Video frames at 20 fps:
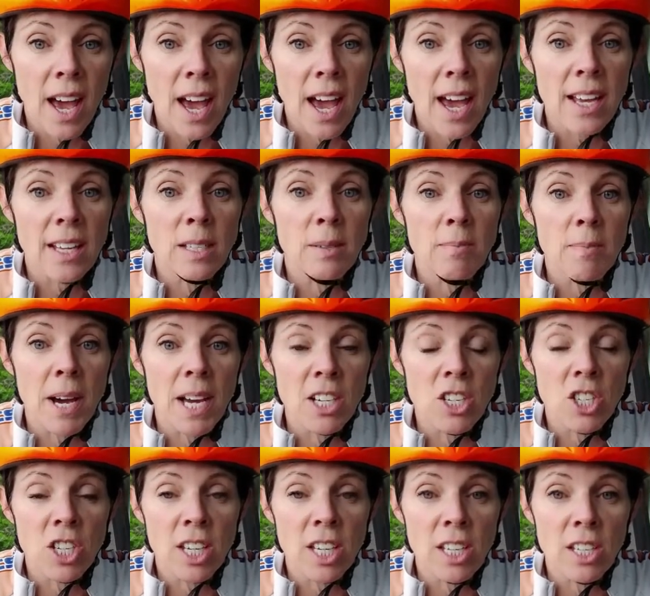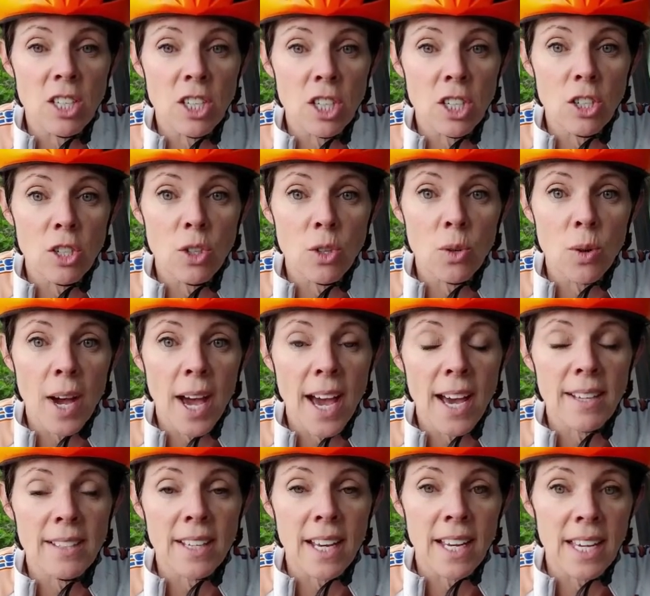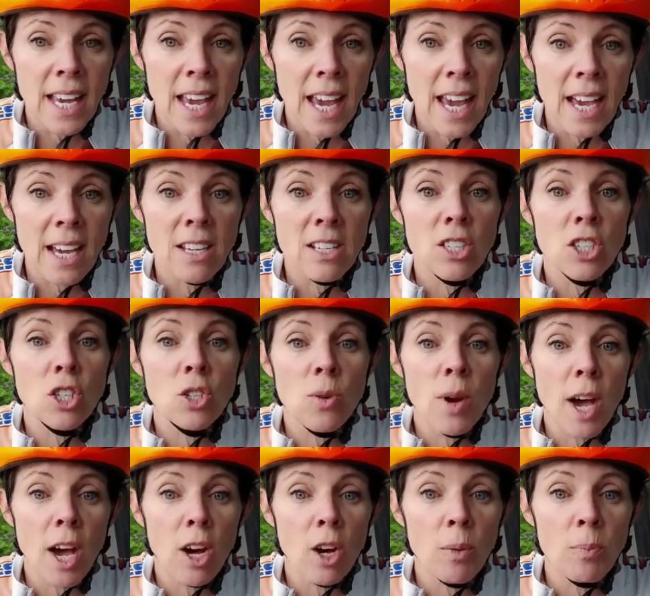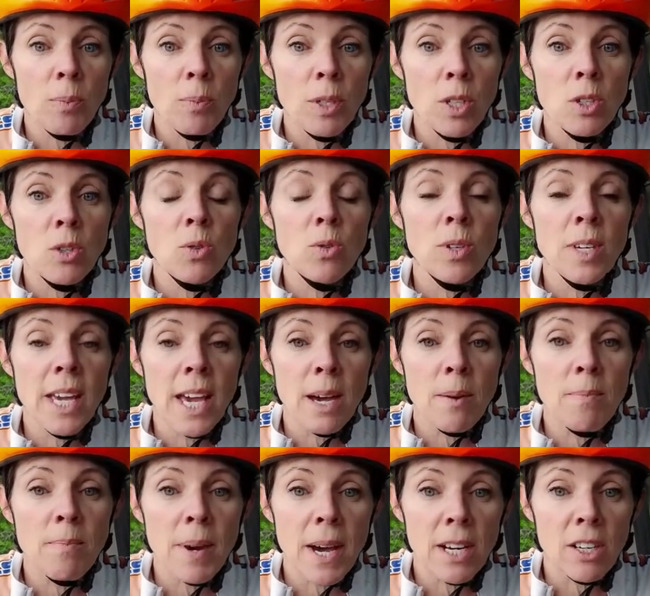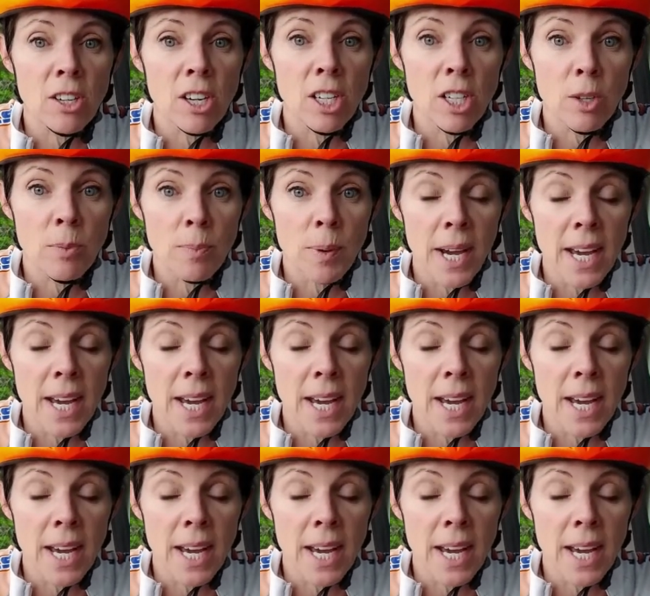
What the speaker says: as much into you as I can to help you get better on your